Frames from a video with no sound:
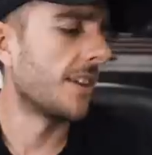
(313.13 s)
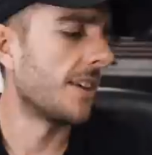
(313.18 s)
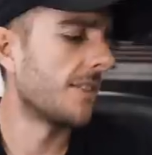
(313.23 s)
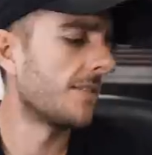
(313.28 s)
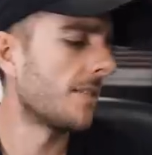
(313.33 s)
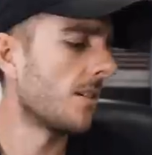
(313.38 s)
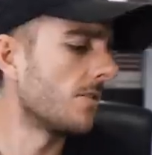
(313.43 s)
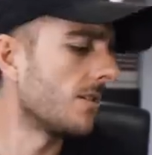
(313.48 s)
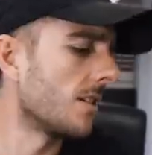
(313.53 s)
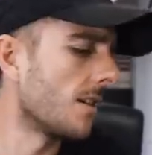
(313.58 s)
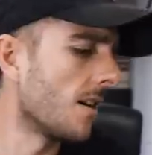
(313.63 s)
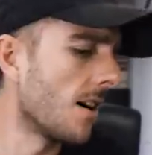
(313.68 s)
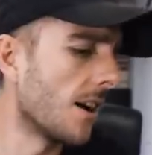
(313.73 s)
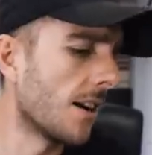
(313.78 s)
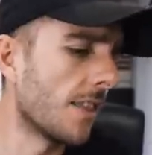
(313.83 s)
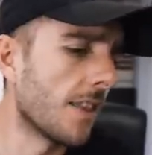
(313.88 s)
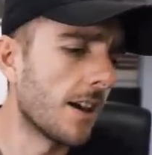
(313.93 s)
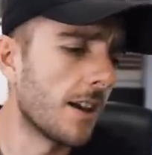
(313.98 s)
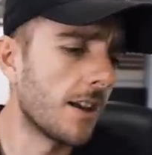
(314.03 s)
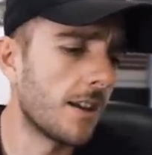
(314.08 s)
There's no
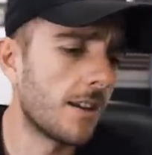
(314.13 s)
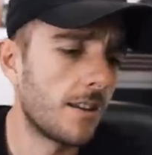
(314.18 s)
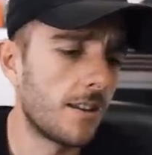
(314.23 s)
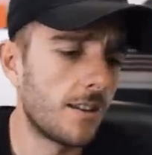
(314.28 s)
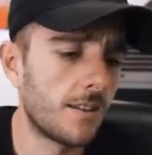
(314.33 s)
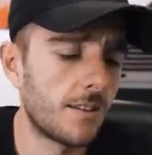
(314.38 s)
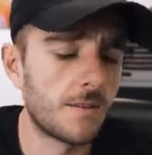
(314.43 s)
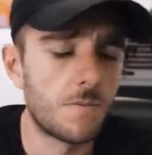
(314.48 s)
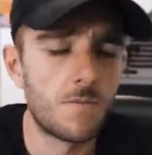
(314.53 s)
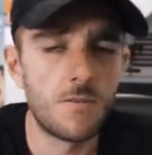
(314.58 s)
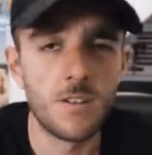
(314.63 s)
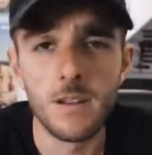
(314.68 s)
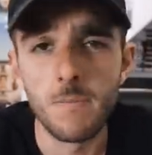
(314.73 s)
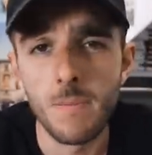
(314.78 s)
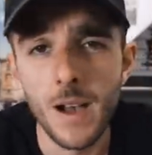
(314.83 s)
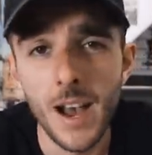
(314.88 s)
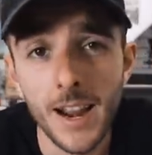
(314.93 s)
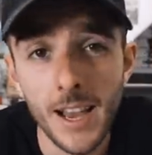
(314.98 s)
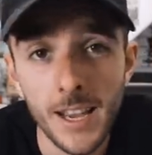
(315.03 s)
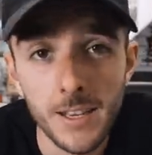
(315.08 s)
denying that it's a pretty
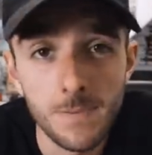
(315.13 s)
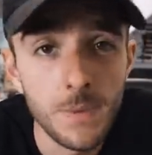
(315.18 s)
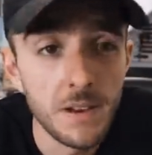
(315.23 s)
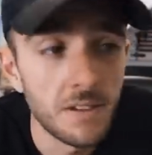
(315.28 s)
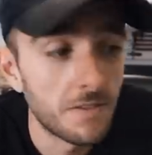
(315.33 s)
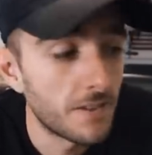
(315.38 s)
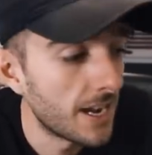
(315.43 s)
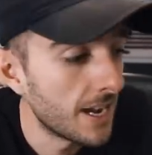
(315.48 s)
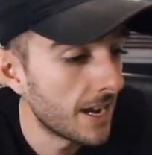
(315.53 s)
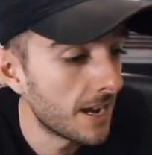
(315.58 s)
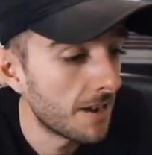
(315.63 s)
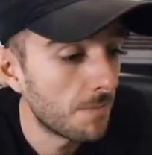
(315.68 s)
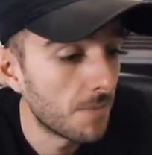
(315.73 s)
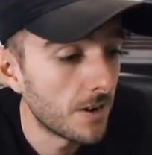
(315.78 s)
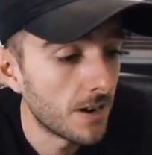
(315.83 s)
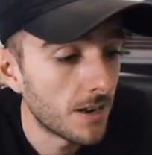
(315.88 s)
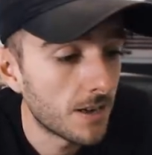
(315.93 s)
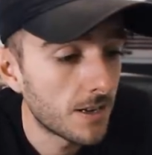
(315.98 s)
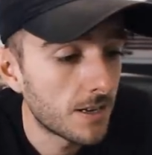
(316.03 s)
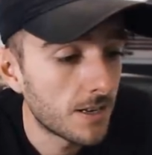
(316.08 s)
badass bit of kit,
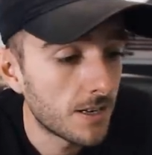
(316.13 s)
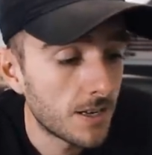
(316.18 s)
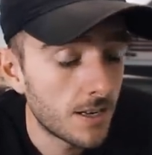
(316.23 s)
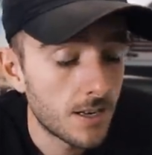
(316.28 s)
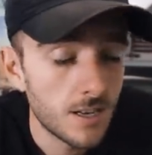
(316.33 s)
but